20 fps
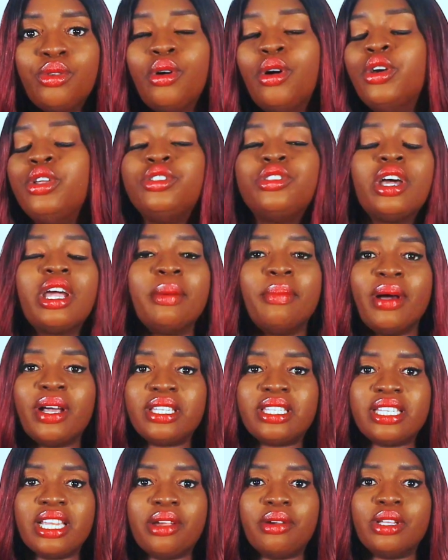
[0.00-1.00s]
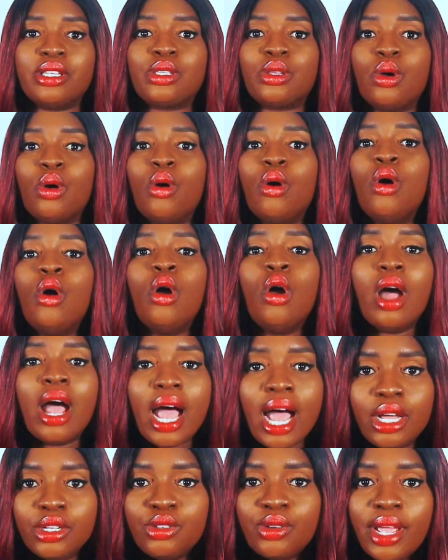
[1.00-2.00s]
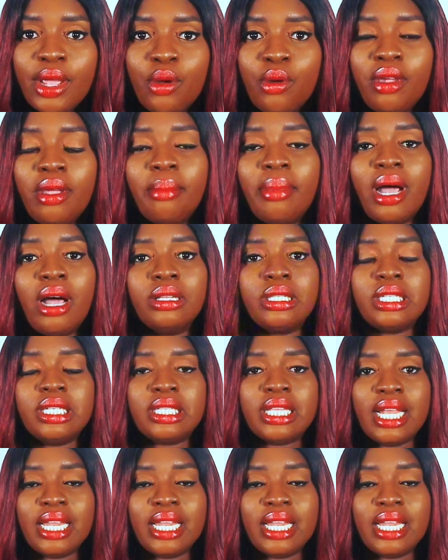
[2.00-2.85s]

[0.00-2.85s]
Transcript: Or you talk about CRS score, how do I agree about it?